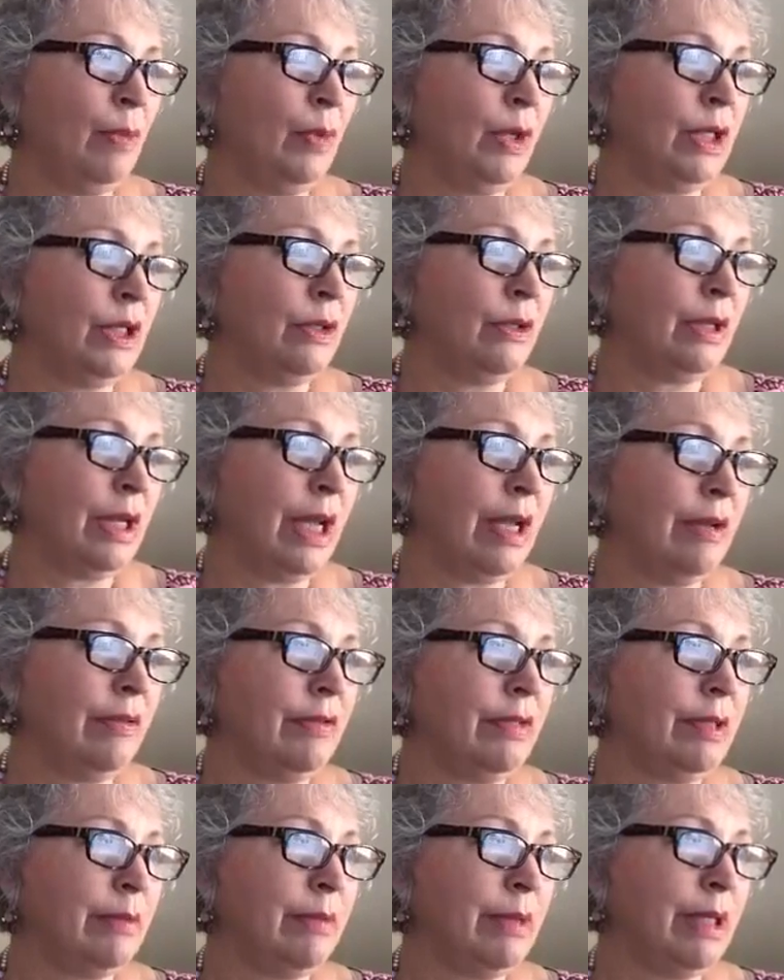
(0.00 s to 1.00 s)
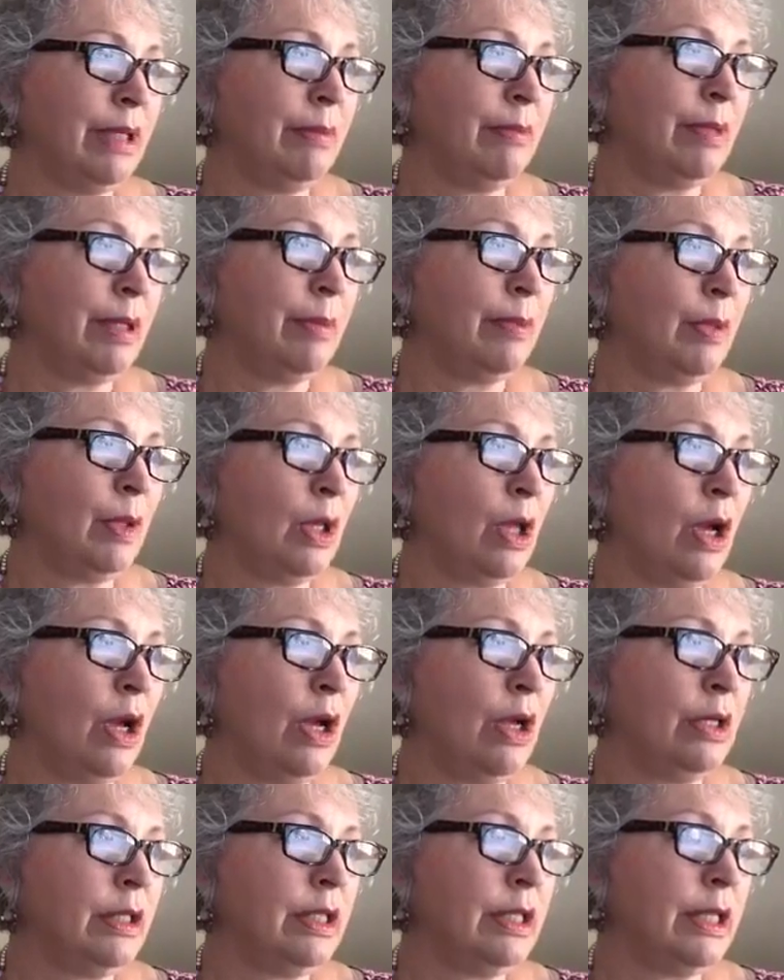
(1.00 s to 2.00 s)
We don't have as many people
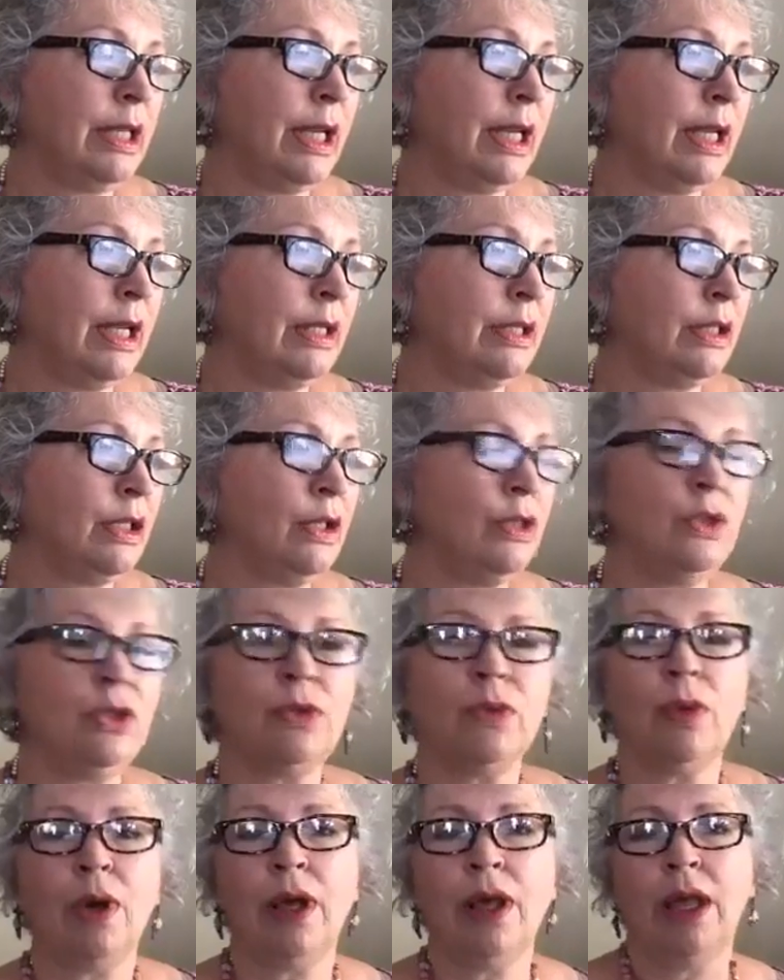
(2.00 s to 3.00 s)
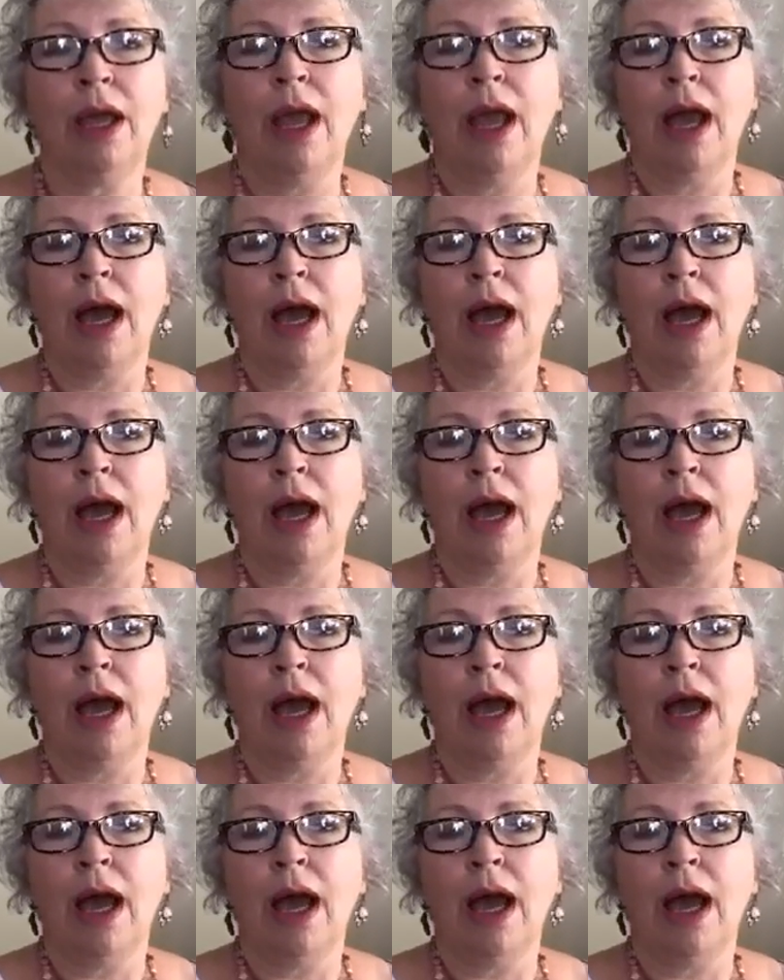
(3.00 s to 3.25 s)
on today as usual.